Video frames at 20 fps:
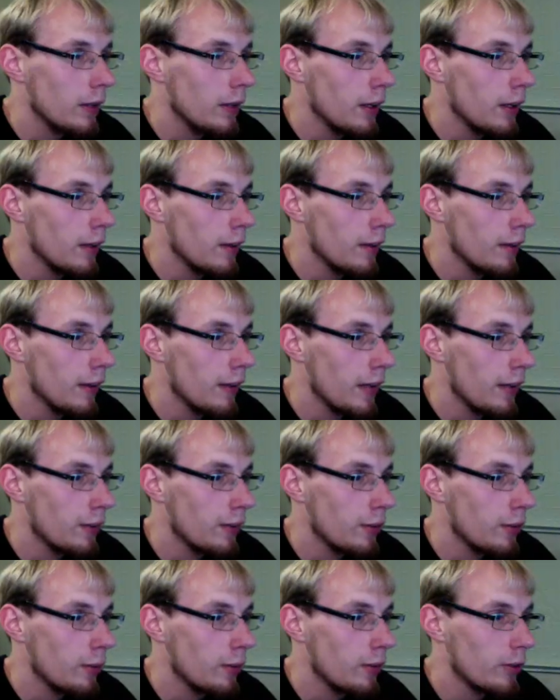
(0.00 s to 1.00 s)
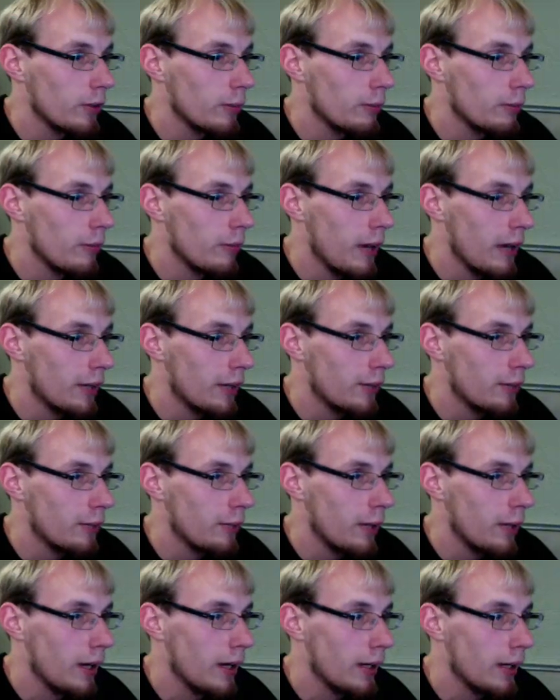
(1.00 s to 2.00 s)
And that's going to
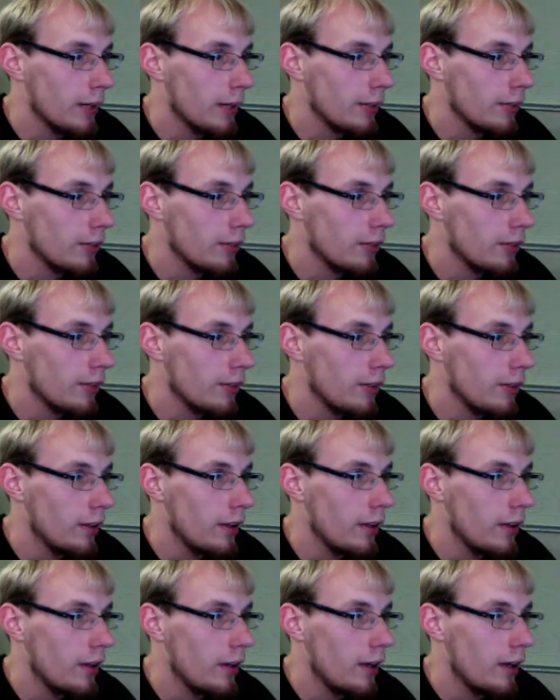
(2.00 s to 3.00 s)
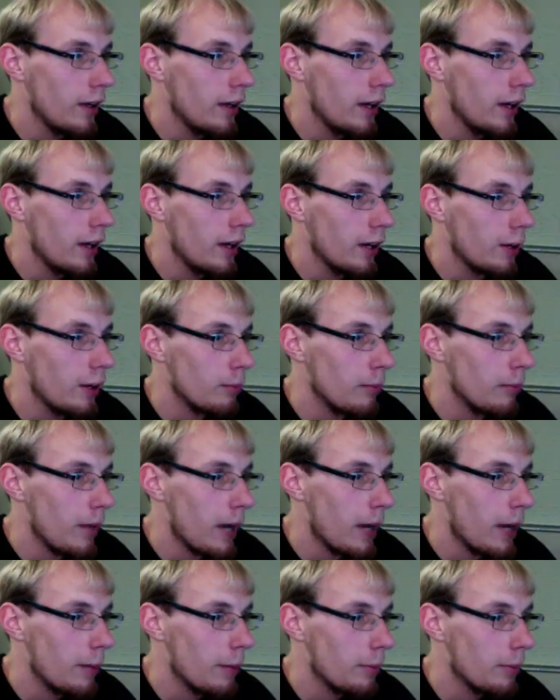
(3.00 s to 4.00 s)
maximize our
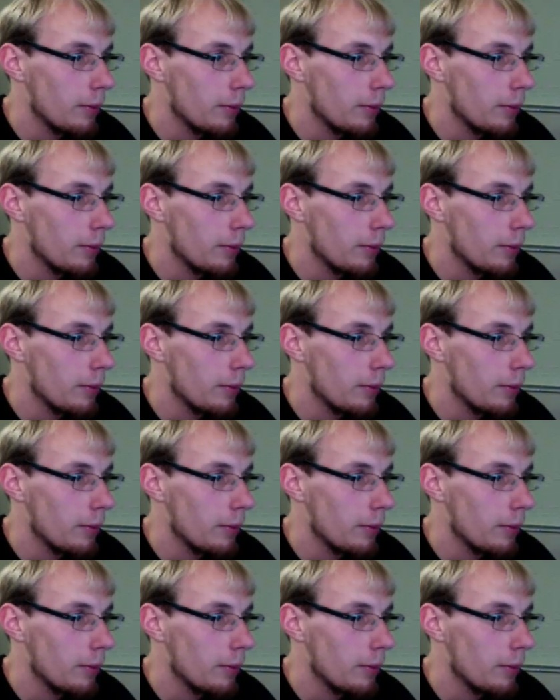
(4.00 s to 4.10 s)
map.